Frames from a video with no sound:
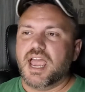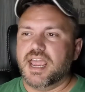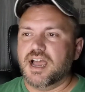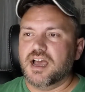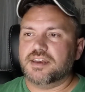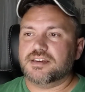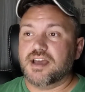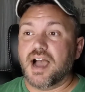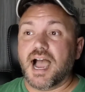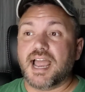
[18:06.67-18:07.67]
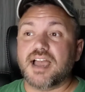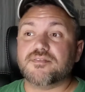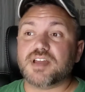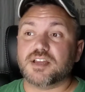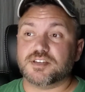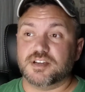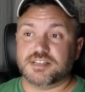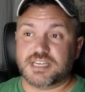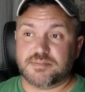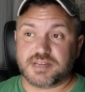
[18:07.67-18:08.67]
And now I have not
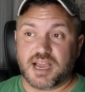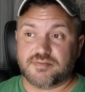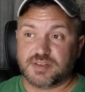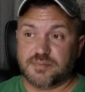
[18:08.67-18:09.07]
done deep dives